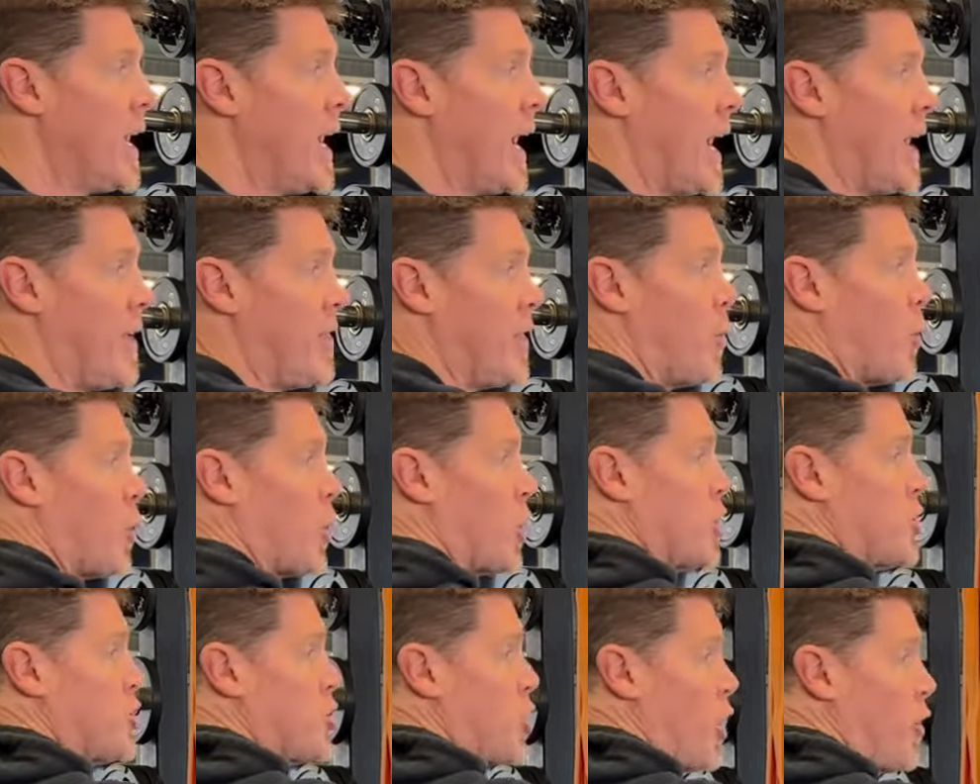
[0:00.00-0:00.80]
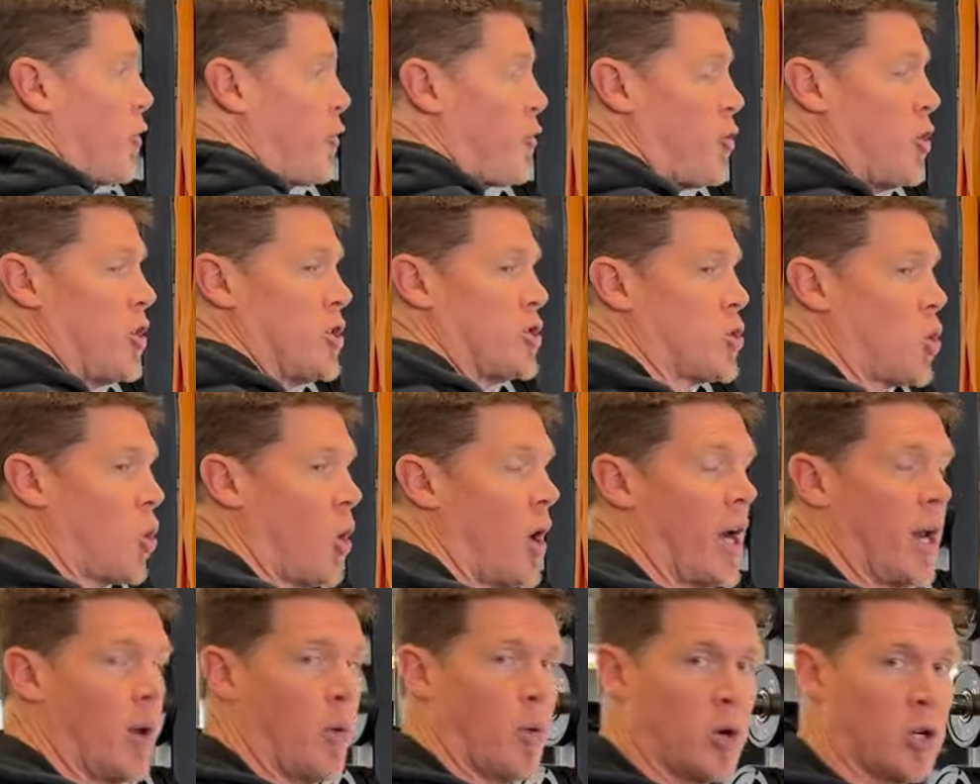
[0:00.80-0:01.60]
And then we're gonna start front
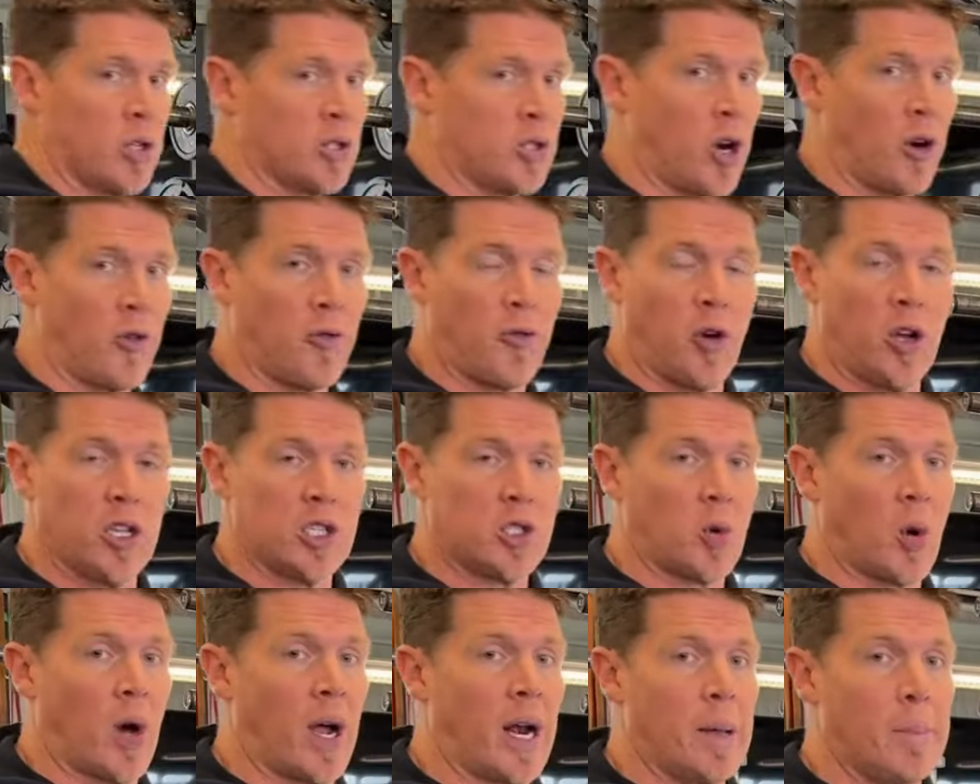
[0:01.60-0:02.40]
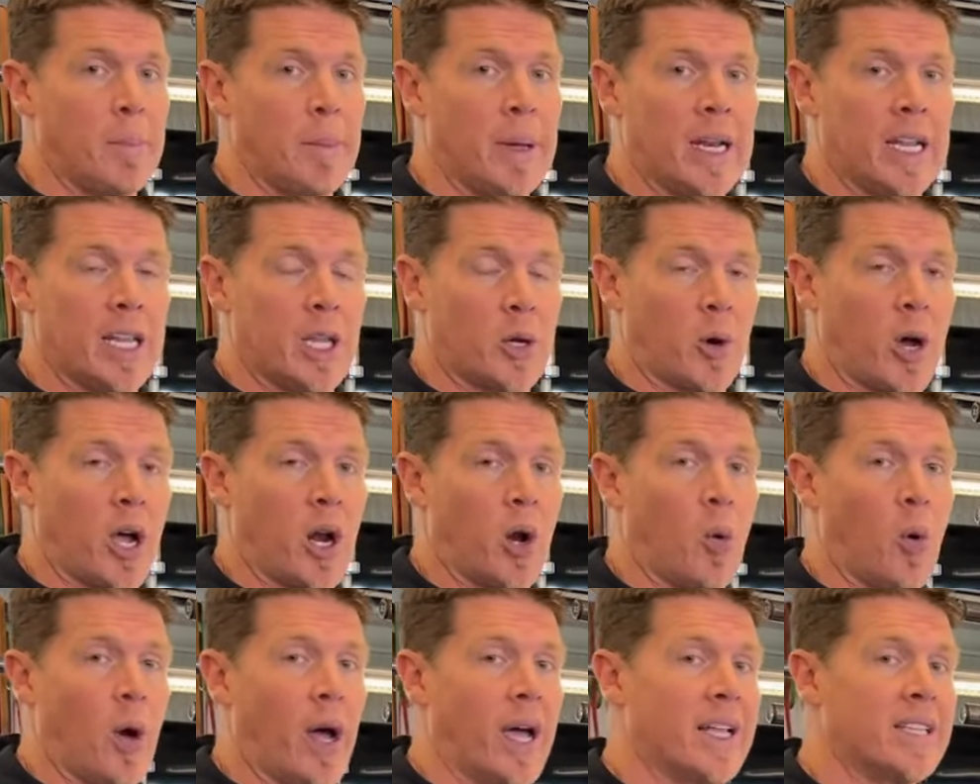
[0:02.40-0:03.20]
squatting. We're gonna start front squatting immediately right
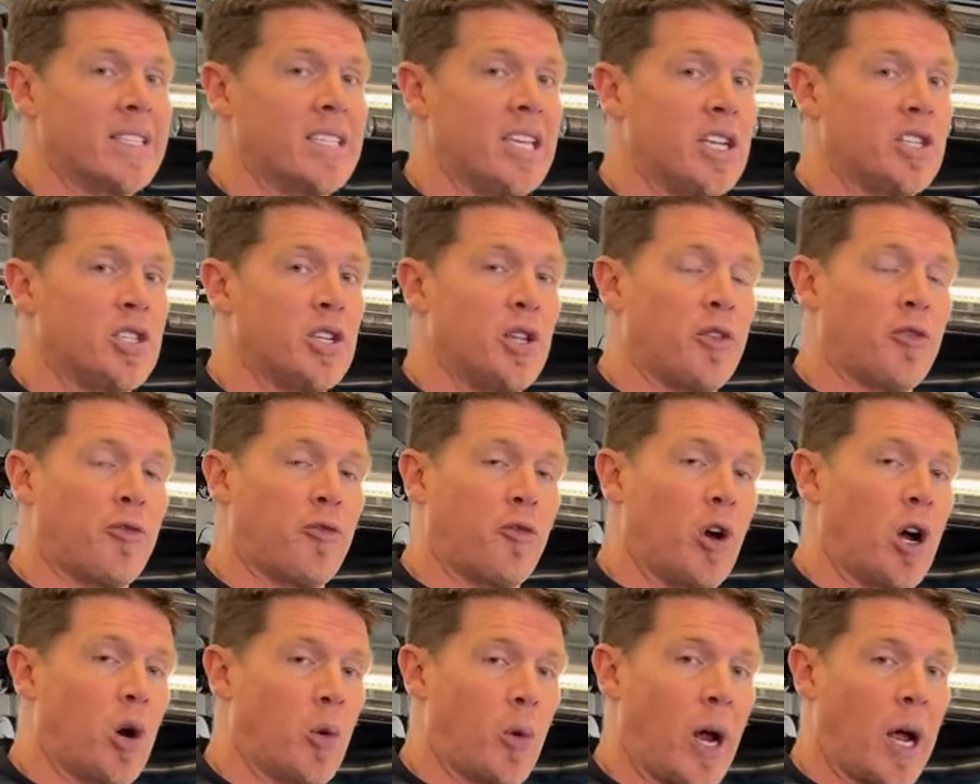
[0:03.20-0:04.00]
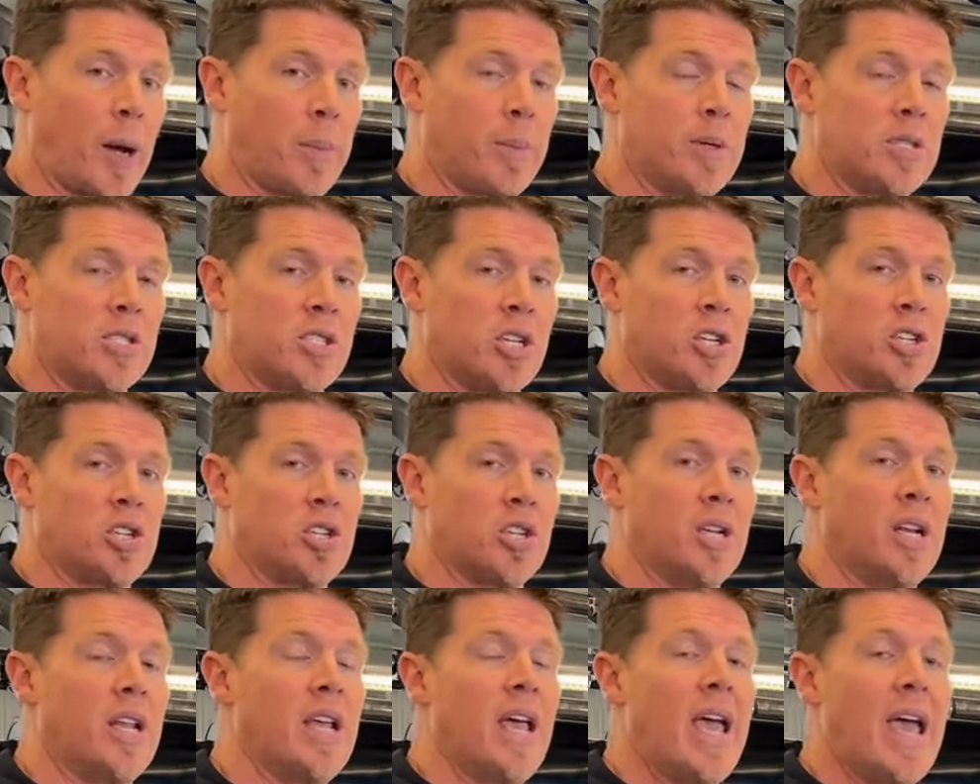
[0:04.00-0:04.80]
away, teaching the front rack
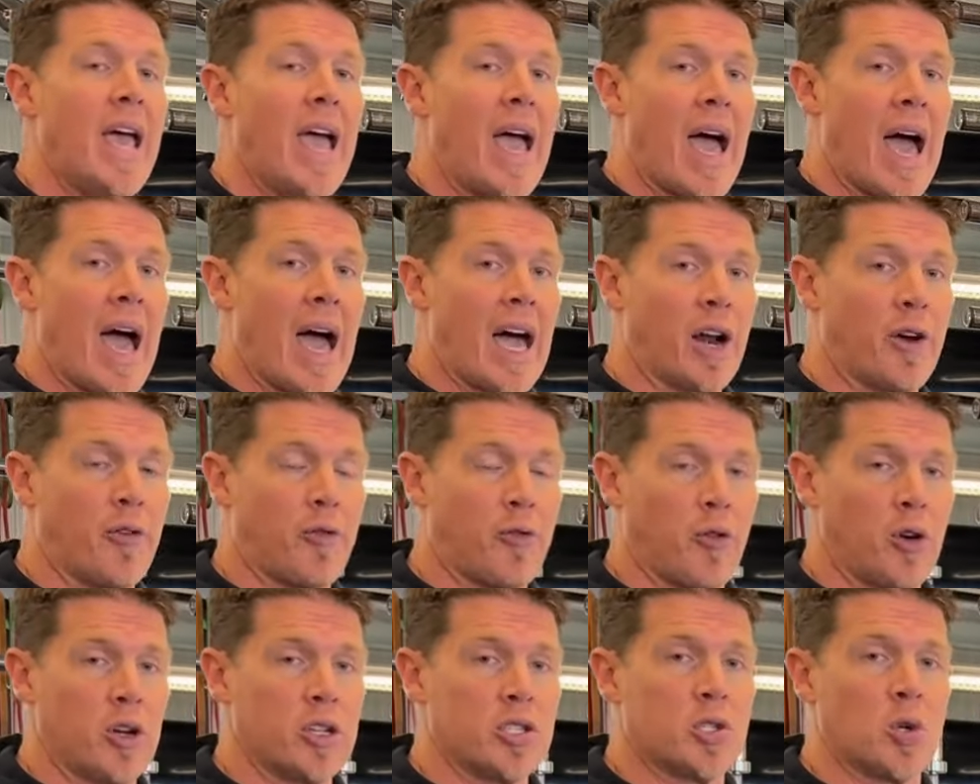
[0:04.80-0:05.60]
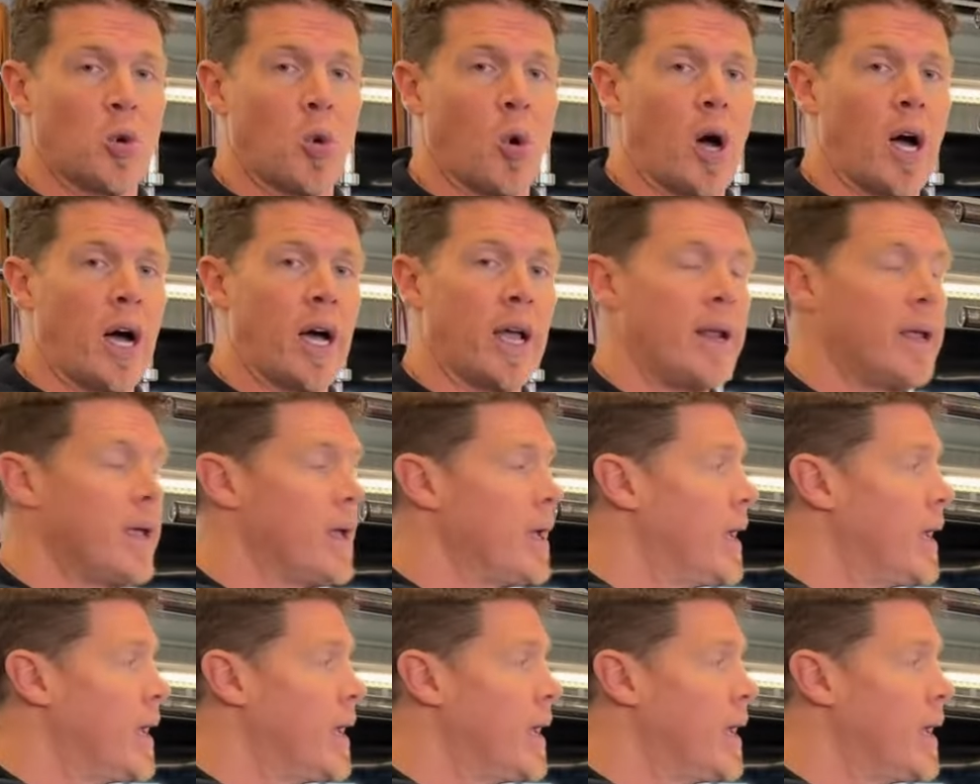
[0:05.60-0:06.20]
position, how to front squat,